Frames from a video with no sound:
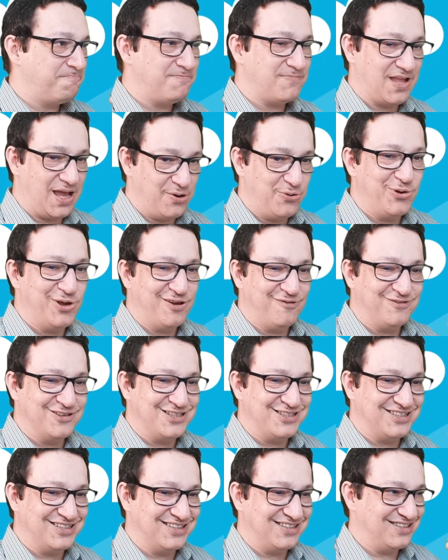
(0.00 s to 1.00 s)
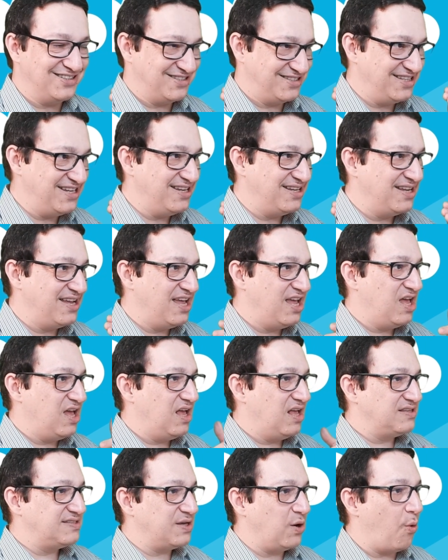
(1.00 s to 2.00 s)
and we have a circle. See?
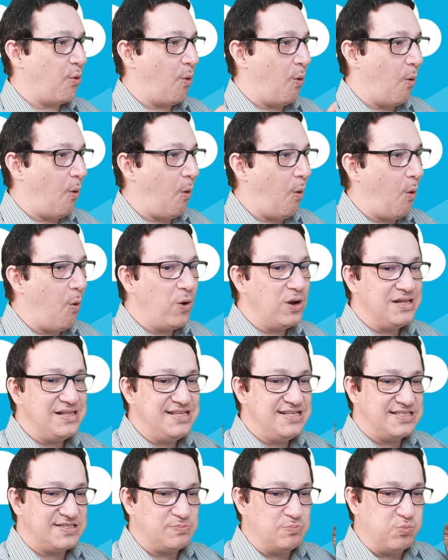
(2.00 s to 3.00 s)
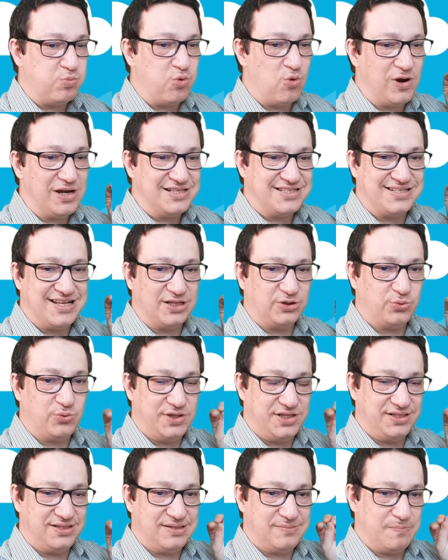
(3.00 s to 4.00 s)
So all these points that
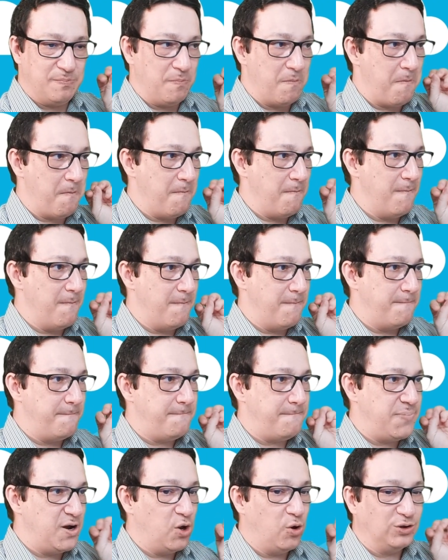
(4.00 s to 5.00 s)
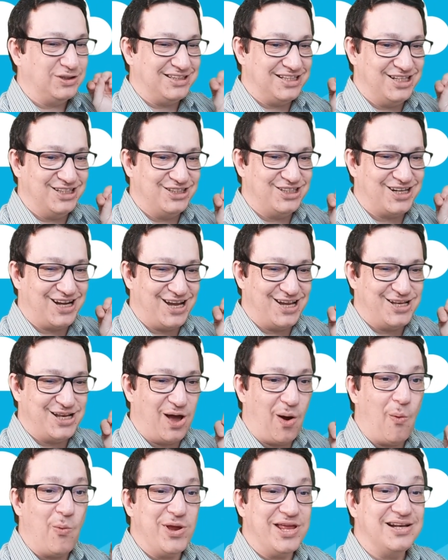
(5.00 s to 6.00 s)
we plotted right
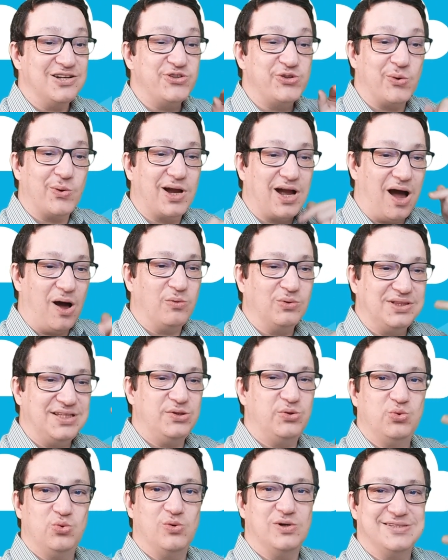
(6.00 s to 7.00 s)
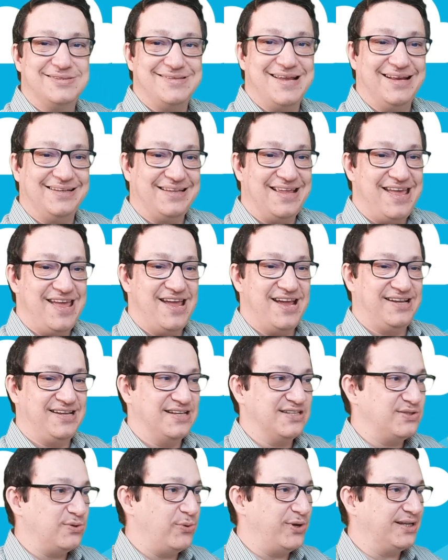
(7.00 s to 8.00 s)
now, we also counted towards that
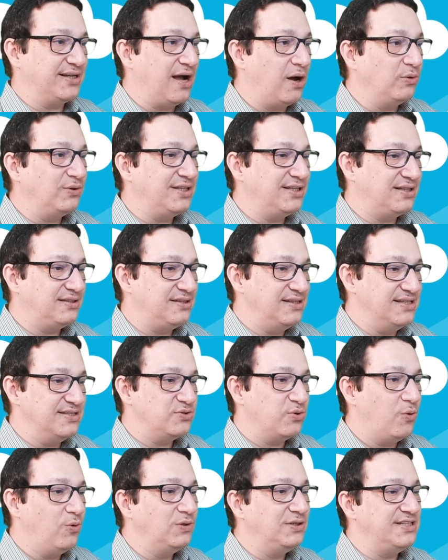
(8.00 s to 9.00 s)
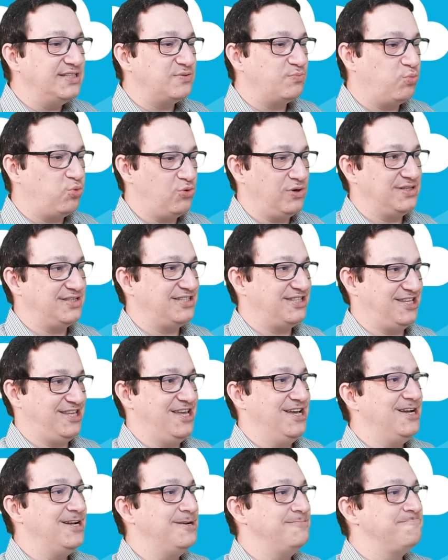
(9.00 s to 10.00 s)
area. So we counted all these points
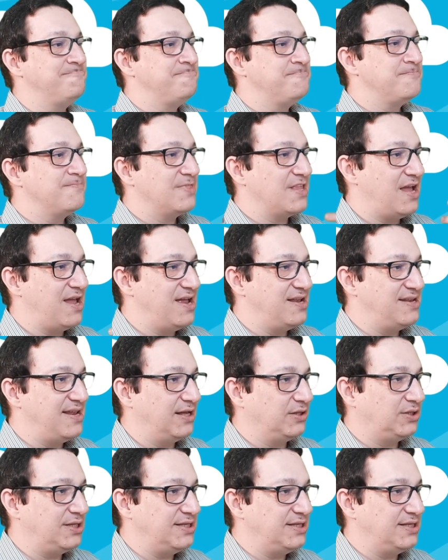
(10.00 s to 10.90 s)
here, and that